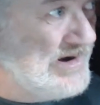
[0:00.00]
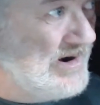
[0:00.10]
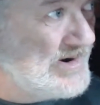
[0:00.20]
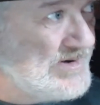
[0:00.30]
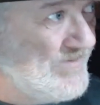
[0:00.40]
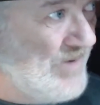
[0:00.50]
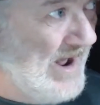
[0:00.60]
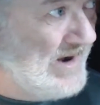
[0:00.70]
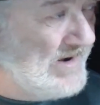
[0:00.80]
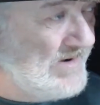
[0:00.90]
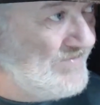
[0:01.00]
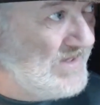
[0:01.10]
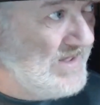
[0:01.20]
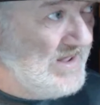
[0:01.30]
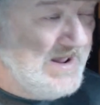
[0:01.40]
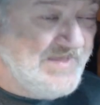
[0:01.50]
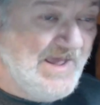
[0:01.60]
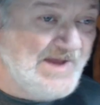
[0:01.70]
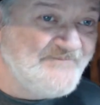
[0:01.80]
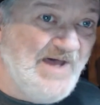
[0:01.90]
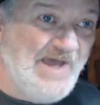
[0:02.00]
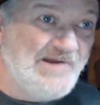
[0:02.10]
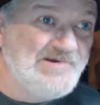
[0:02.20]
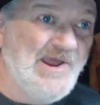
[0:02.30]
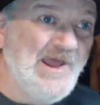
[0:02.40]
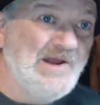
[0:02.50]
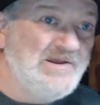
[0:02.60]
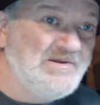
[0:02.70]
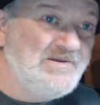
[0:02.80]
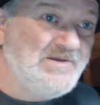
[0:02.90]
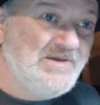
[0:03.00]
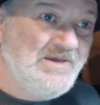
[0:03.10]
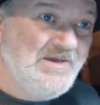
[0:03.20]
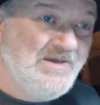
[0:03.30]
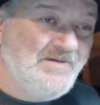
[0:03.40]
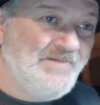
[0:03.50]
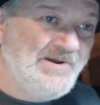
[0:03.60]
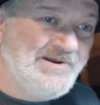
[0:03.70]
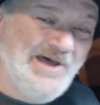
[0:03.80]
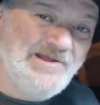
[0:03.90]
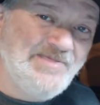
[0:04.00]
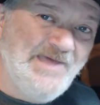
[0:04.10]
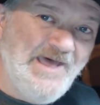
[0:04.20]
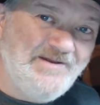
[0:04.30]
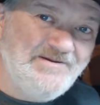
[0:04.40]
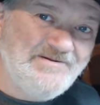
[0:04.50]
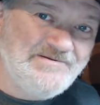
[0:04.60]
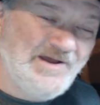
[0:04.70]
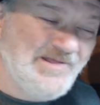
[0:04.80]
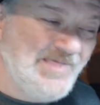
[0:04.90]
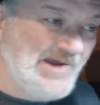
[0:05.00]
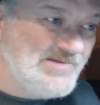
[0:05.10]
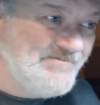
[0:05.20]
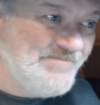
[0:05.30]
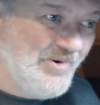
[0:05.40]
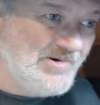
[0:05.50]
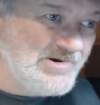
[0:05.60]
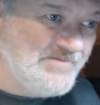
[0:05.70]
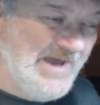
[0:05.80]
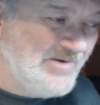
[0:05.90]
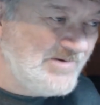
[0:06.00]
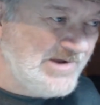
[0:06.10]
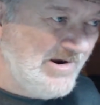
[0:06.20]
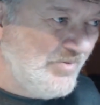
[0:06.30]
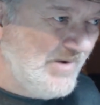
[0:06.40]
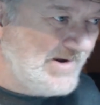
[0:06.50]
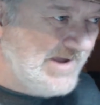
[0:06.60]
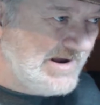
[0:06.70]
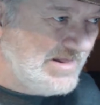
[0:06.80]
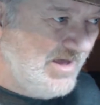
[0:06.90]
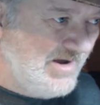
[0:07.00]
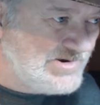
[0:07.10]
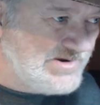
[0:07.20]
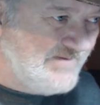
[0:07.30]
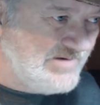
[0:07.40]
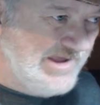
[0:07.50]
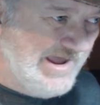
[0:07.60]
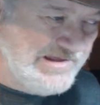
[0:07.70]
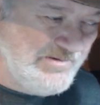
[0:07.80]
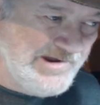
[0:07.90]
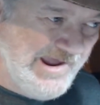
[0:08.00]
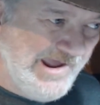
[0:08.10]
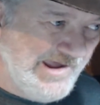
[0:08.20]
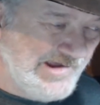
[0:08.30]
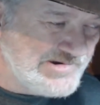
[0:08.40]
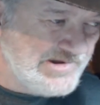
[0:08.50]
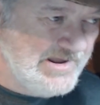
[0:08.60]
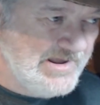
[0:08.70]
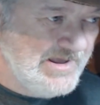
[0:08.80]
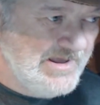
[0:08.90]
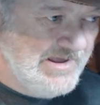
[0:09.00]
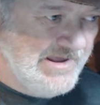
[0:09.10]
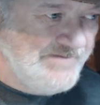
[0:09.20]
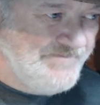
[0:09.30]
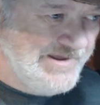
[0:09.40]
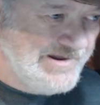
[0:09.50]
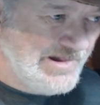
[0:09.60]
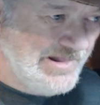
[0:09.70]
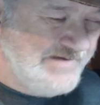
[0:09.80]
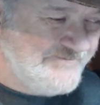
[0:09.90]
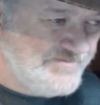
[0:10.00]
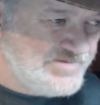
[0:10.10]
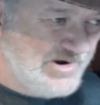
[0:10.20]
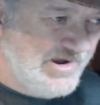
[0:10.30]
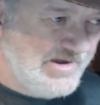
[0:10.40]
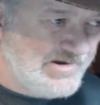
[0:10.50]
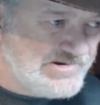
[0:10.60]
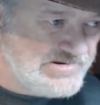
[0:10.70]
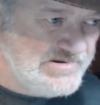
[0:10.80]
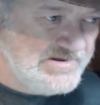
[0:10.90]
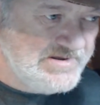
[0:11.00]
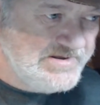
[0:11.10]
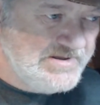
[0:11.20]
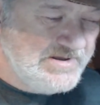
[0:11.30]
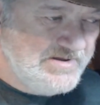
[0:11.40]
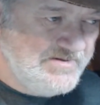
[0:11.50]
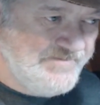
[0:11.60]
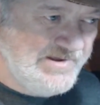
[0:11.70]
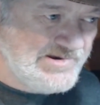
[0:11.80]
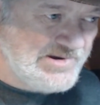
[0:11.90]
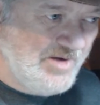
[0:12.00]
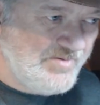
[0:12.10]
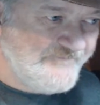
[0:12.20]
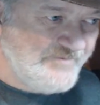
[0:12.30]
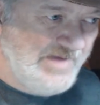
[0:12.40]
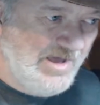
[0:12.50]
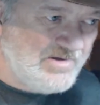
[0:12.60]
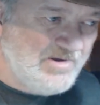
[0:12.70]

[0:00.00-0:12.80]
sobriety. That's fine and dandy. But none of that's important to me. I don't care what kind of longevity anyone has in being clean from drugs, being sober from alcohol,